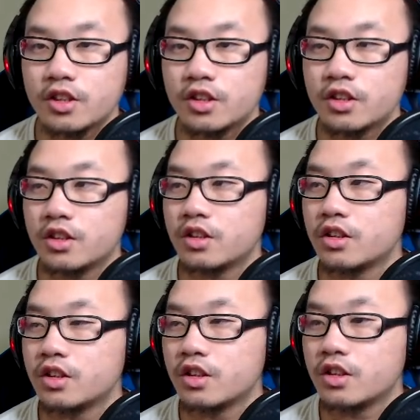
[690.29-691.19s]

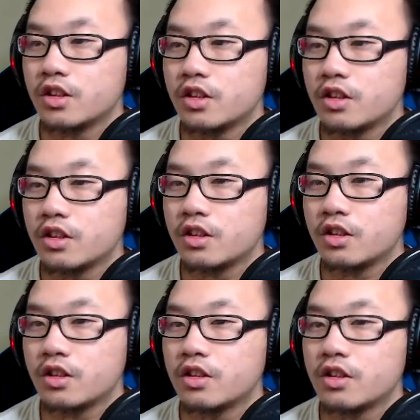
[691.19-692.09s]

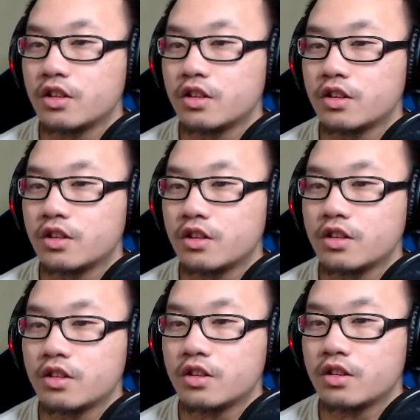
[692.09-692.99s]

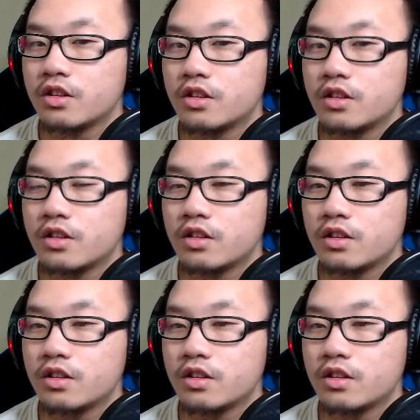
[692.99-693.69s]
(no one is talking)